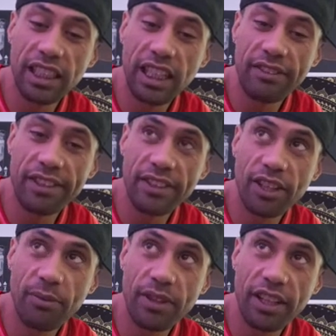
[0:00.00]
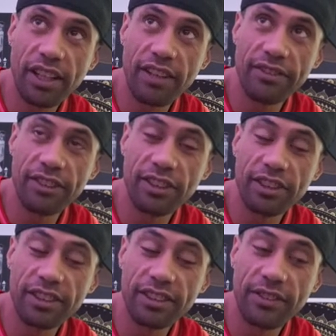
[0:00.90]
Every time I look,
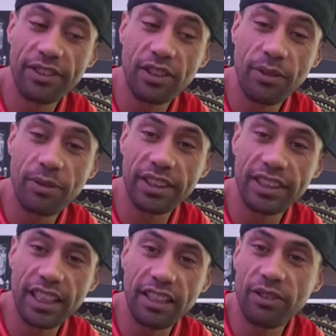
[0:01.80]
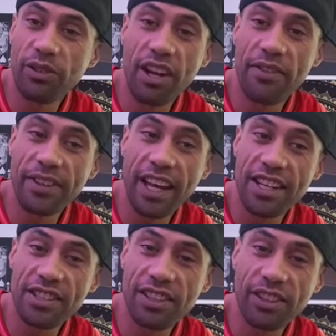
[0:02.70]
every time I get a little
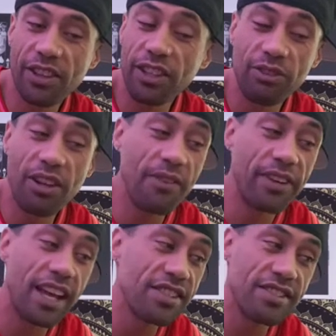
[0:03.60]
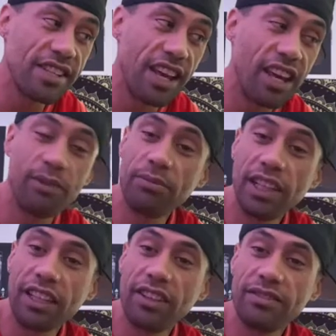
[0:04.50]
notification, I've got little notifications, yeah, I'm
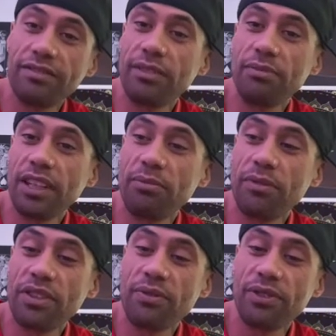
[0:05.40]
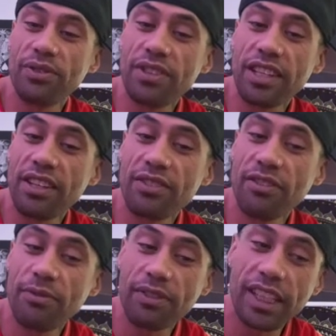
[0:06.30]
getting my thrills and kicks off,
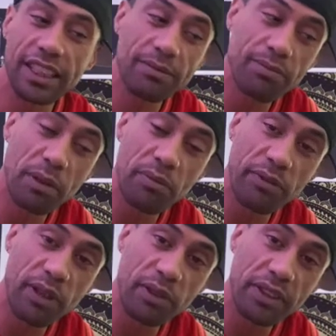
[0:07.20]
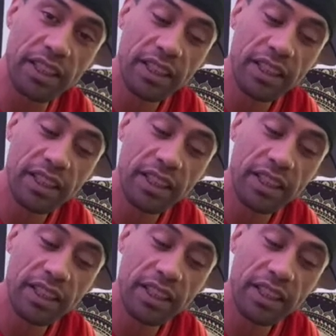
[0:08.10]
like, people following.